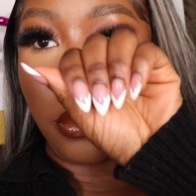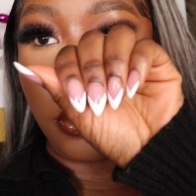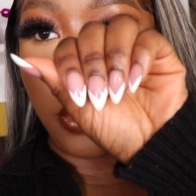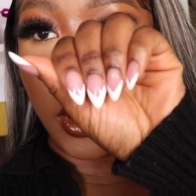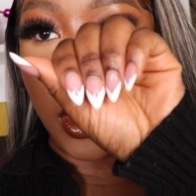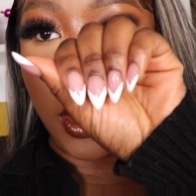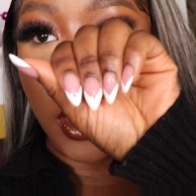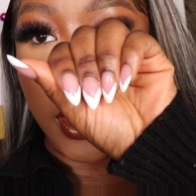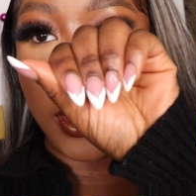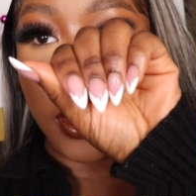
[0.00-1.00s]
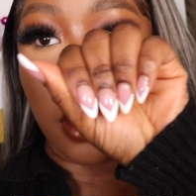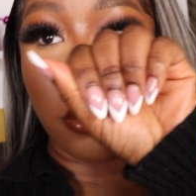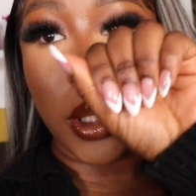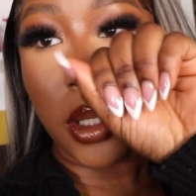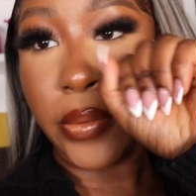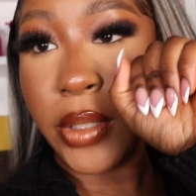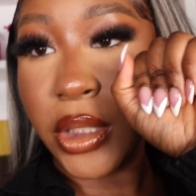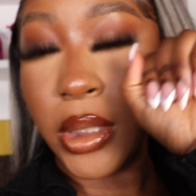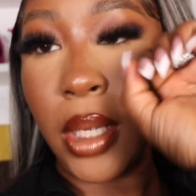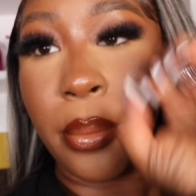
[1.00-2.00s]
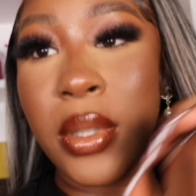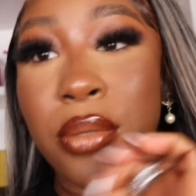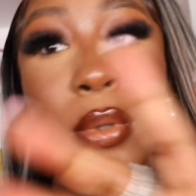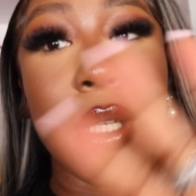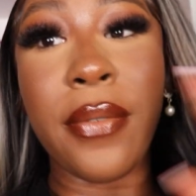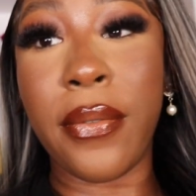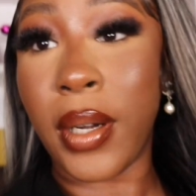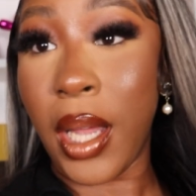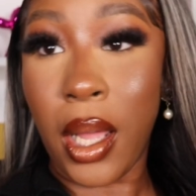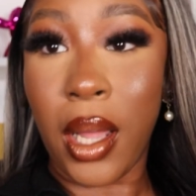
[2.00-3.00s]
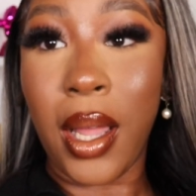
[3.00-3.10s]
Really nice. I really love the shape. It's really flat.